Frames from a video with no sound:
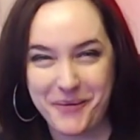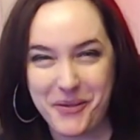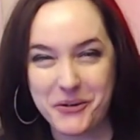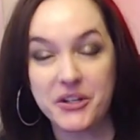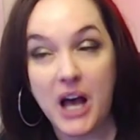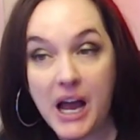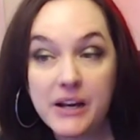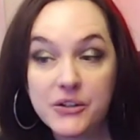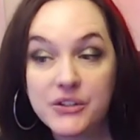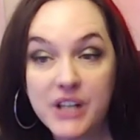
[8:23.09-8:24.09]
there's a
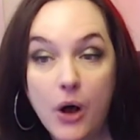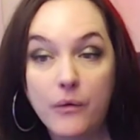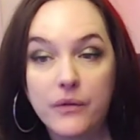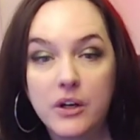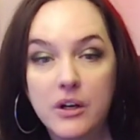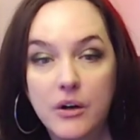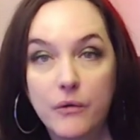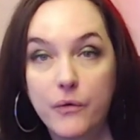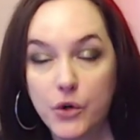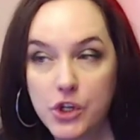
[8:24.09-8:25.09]
higher self
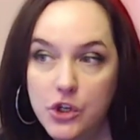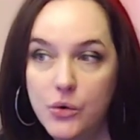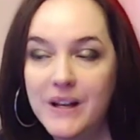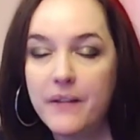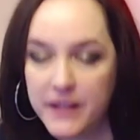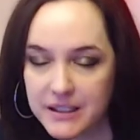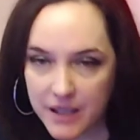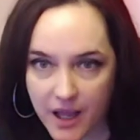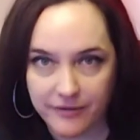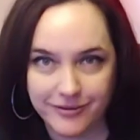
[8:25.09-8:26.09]
for you in this
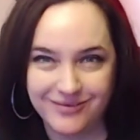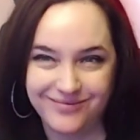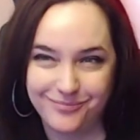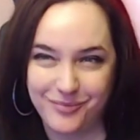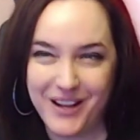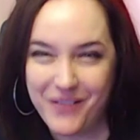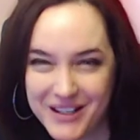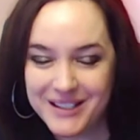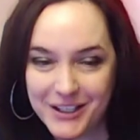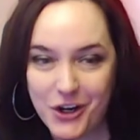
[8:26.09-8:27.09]
life, in
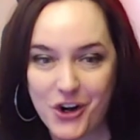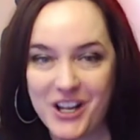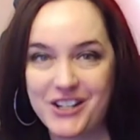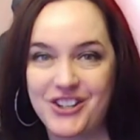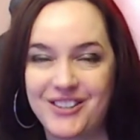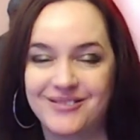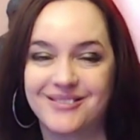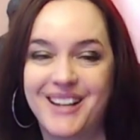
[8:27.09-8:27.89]
this incarnation.